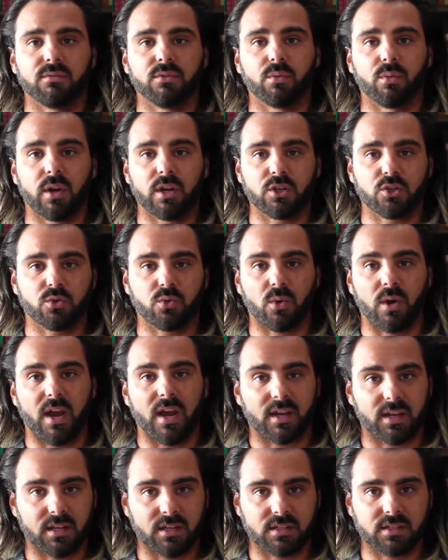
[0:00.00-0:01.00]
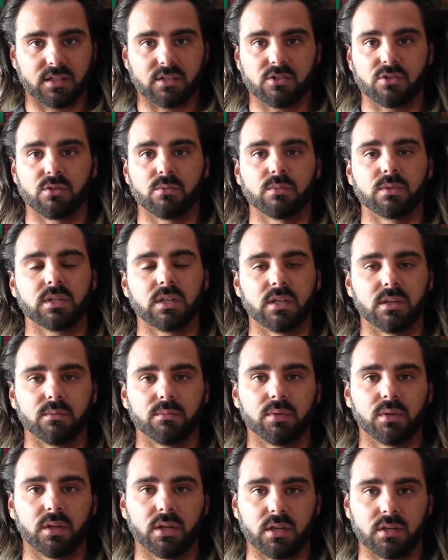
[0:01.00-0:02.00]
the right tracking systems in
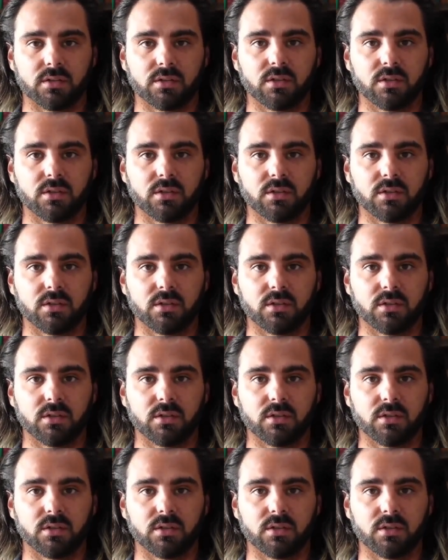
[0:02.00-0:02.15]
place.